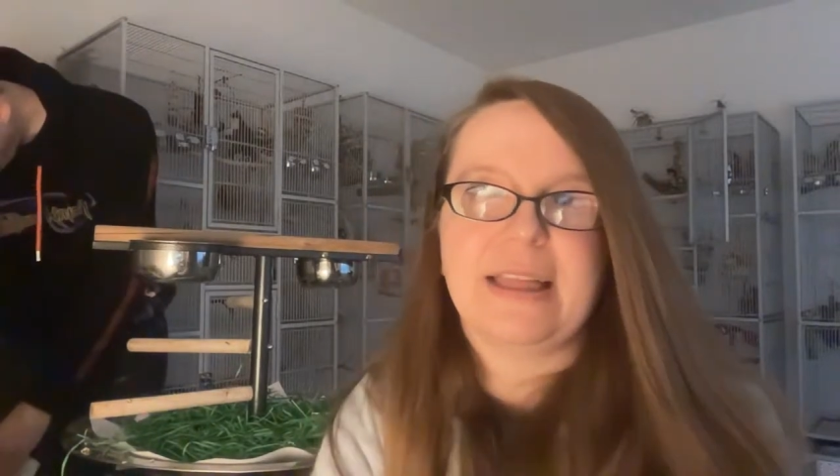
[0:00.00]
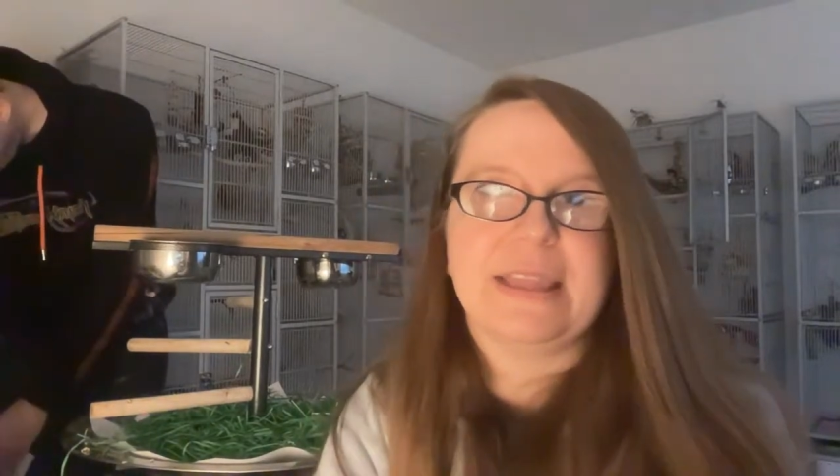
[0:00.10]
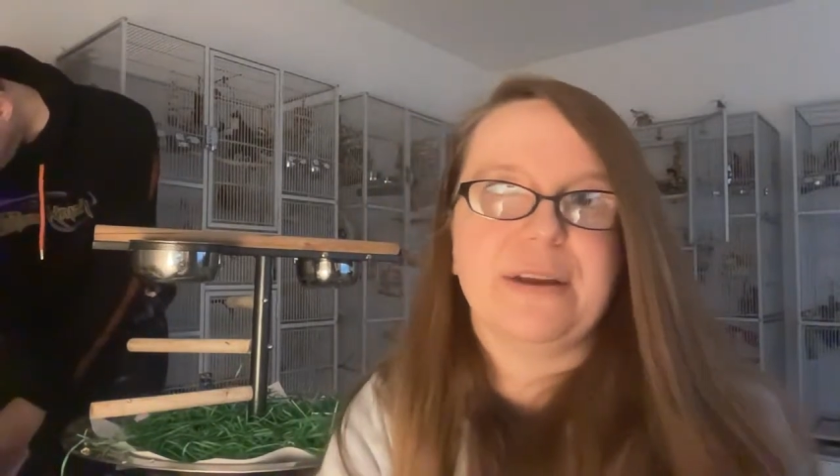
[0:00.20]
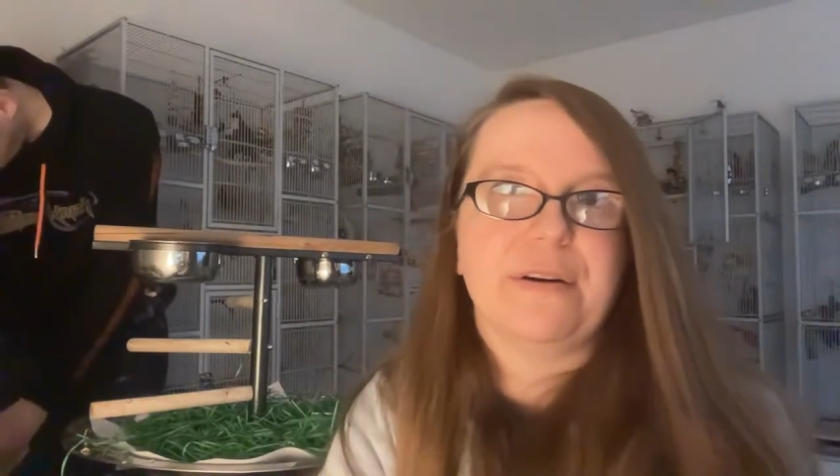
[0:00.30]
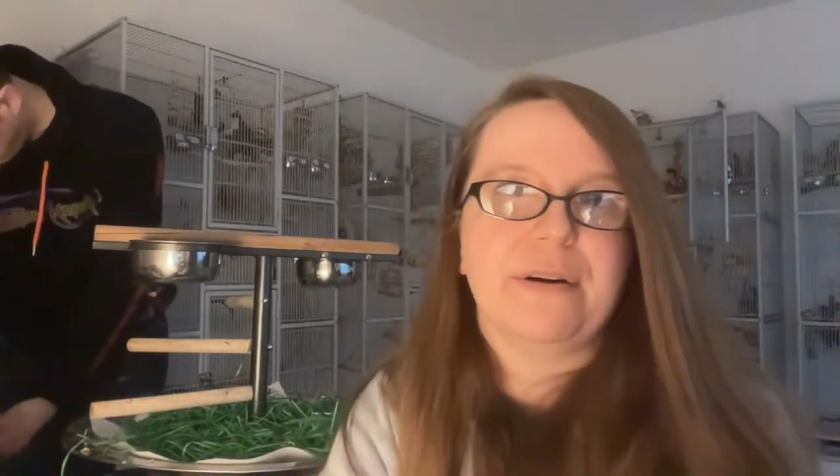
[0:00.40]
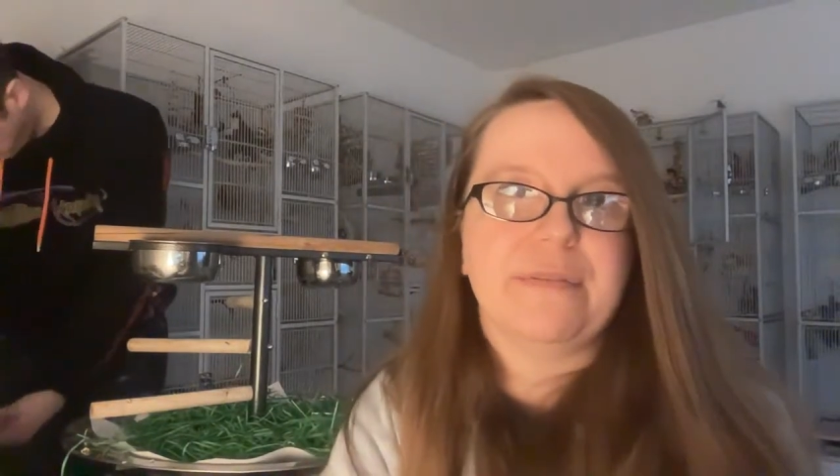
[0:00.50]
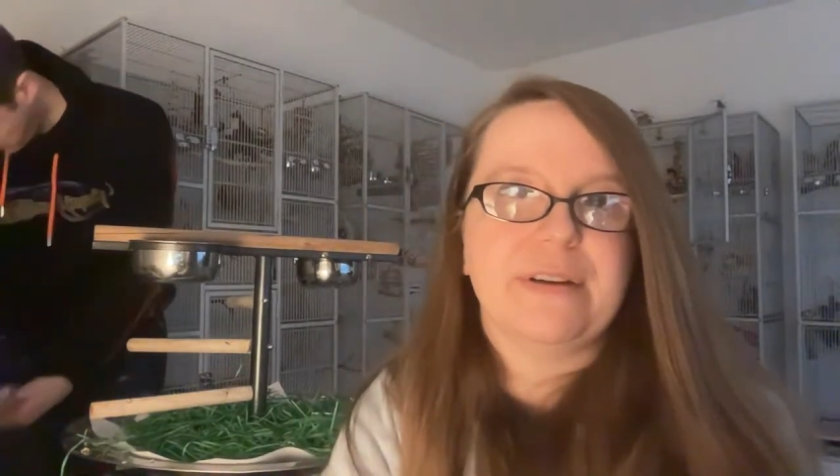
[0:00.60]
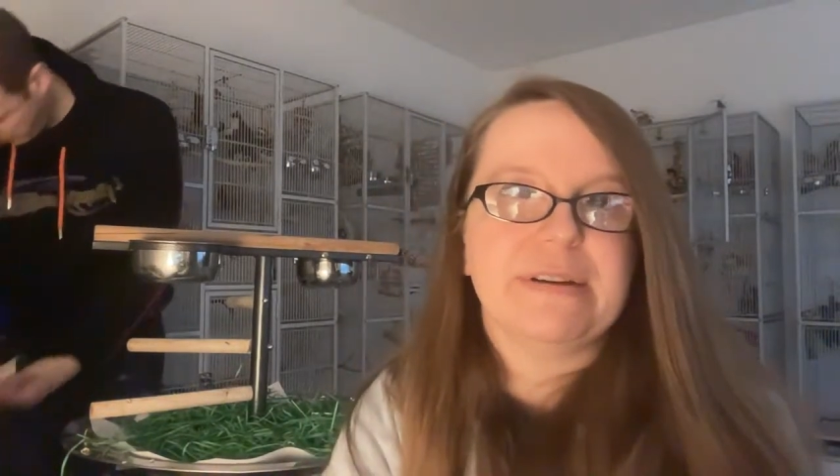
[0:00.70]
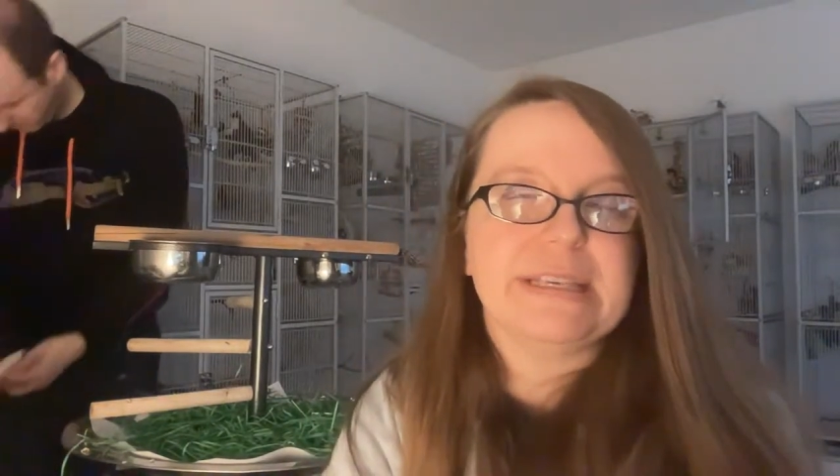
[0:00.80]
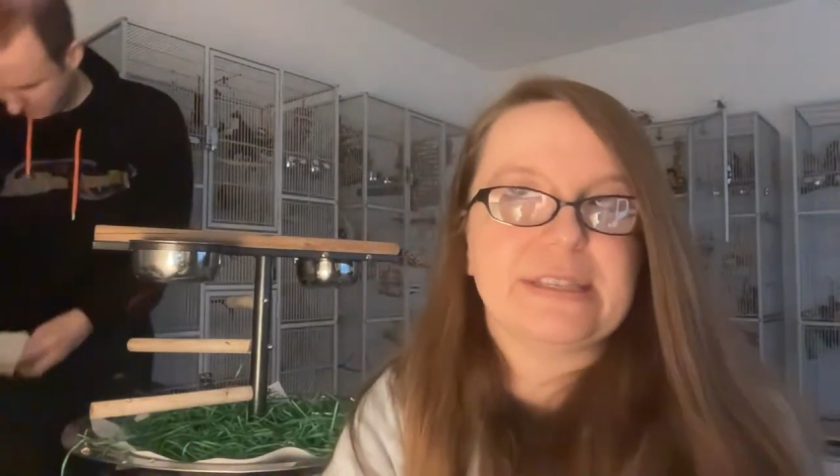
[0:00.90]
and they are
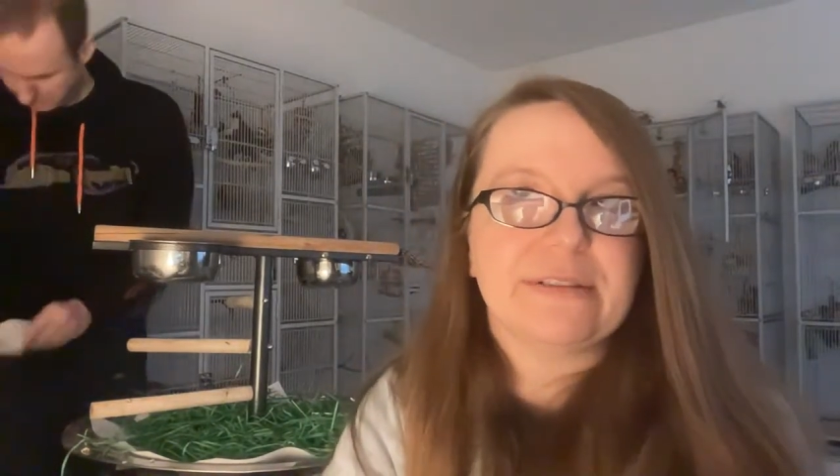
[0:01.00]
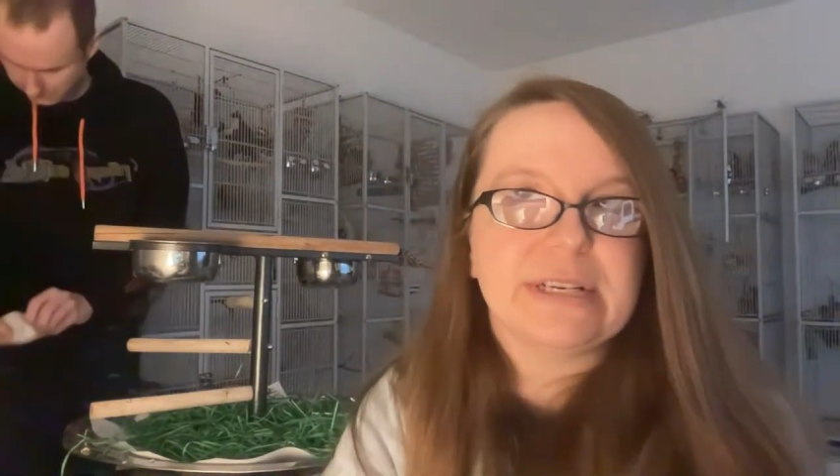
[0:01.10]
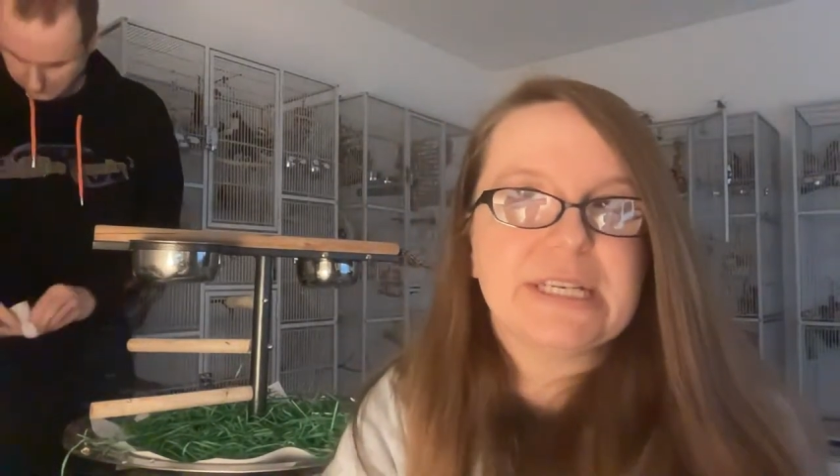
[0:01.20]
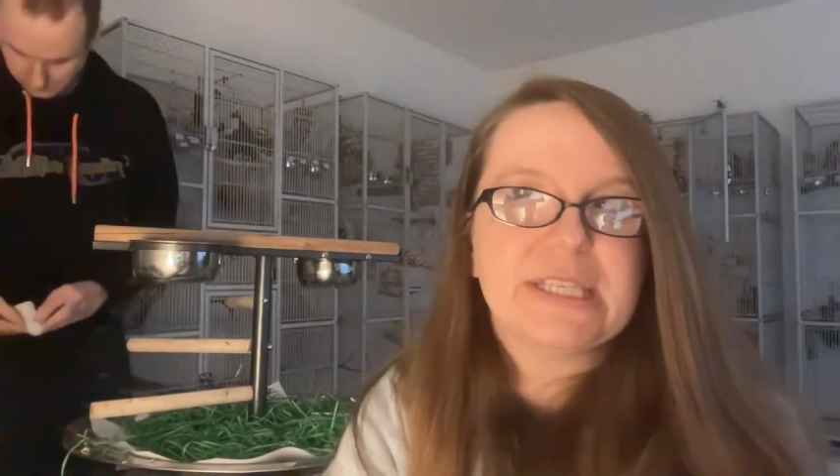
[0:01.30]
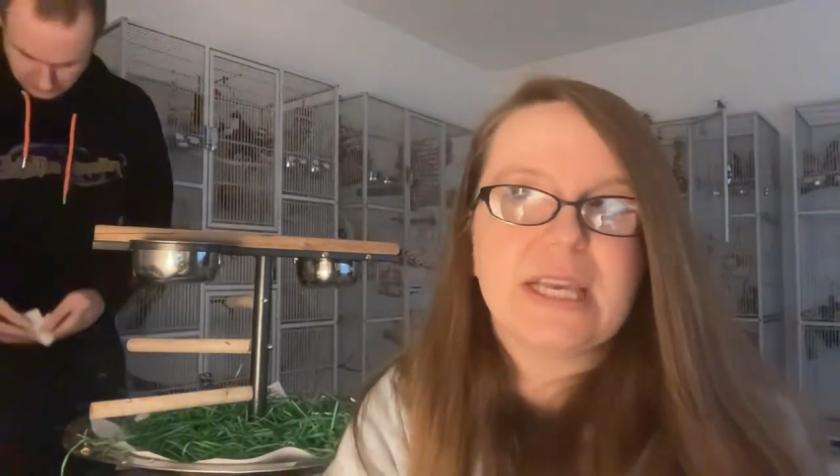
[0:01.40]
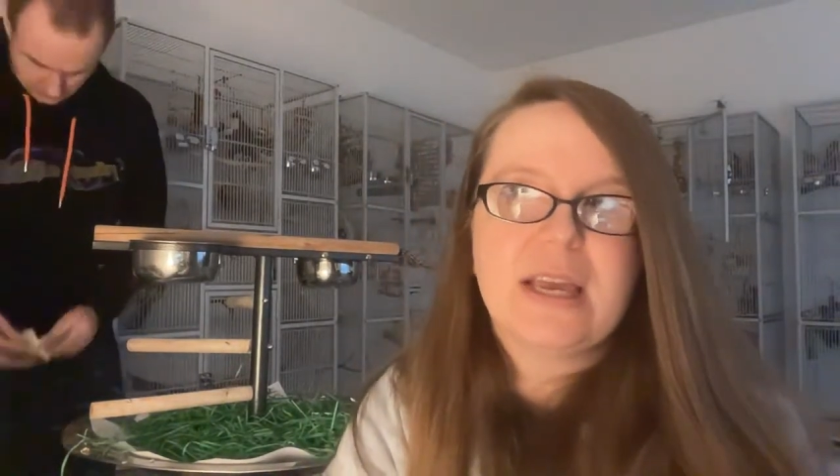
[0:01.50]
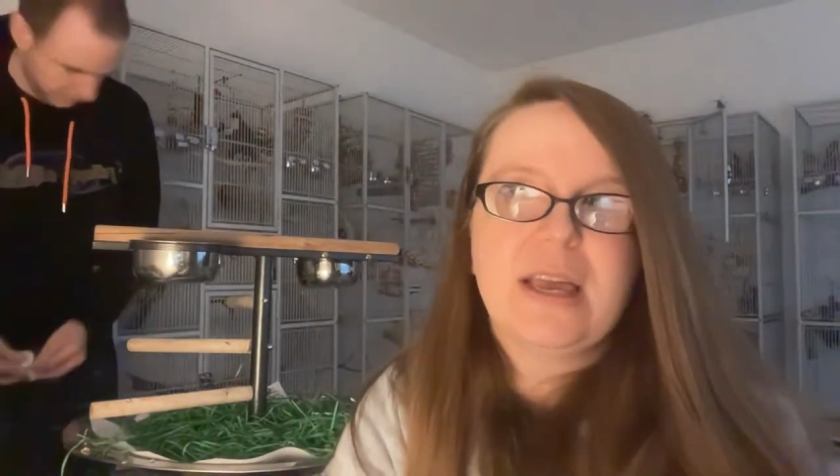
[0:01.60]
very serious.